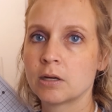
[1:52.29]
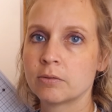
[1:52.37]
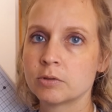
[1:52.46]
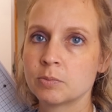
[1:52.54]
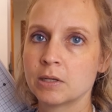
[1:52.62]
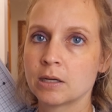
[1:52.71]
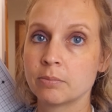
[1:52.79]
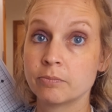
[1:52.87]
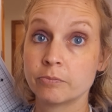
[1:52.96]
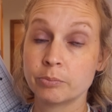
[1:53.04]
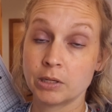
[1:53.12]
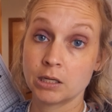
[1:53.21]
I'm
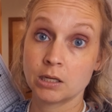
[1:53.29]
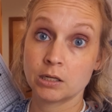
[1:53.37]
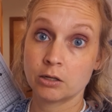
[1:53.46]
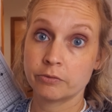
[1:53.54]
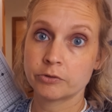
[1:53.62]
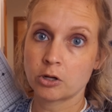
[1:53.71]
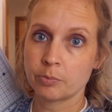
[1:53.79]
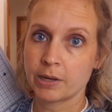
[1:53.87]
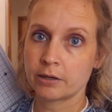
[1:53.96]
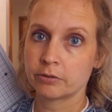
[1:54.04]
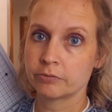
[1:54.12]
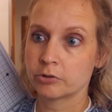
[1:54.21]
making an elf doll
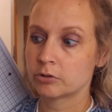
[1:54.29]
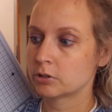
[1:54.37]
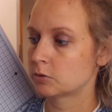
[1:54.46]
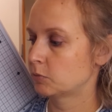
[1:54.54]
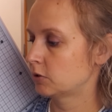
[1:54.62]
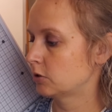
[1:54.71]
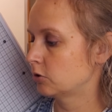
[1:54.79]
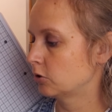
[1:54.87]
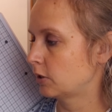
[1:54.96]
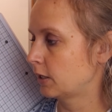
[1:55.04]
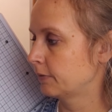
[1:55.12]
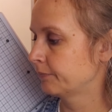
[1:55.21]
pattern for Christmas in
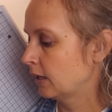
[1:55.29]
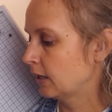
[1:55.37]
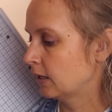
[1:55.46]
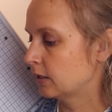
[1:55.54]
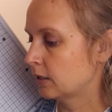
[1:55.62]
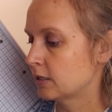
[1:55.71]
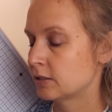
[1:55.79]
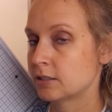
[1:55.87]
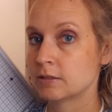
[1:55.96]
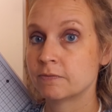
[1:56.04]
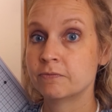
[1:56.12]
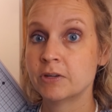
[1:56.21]
July, and it has
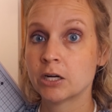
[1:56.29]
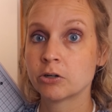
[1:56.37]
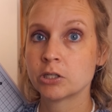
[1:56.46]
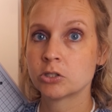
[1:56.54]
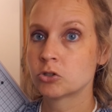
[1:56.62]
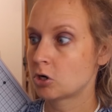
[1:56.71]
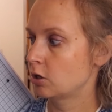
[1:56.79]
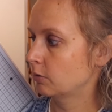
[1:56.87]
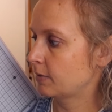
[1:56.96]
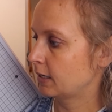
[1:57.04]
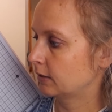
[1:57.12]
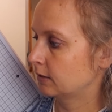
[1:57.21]
this very strong
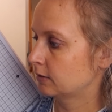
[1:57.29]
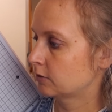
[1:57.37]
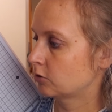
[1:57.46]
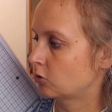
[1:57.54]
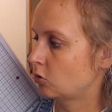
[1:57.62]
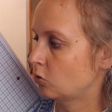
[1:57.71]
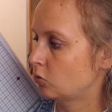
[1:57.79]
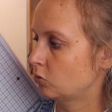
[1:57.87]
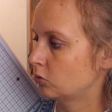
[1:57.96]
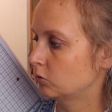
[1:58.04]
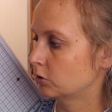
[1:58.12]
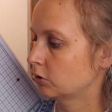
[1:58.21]
magnets to
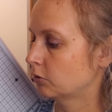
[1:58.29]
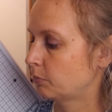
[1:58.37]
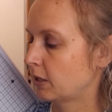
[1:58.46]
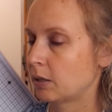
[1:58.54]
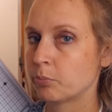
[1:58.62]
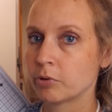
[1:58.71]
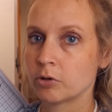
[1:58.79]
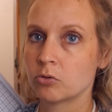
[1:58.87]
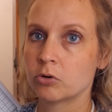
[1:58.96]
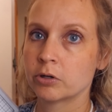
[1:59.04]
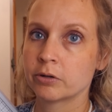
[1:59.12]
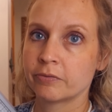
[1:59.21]
hold your paper
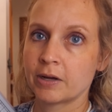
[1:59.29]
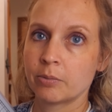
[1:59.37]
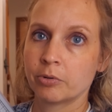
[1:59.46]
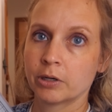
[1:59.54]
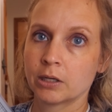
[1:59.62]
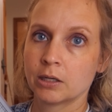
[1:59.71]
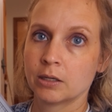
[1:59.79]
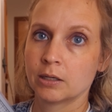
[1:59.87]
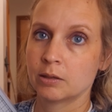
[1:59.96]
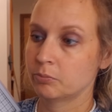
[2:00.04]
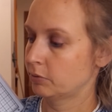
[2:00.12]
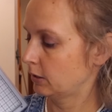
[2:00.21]
or your fabric
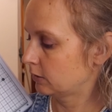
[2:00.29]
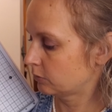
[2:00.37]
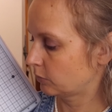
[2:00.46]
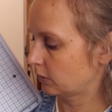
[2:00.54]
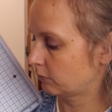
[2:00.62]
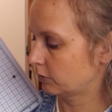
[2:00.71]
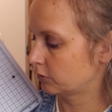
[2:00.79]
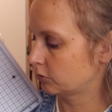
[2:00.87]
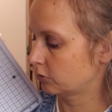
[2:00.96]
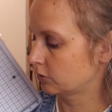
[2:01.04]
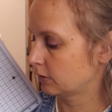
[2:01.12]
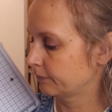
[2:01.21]
in place, whatever it is
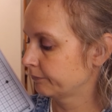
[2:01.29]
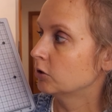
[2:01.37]
you're using.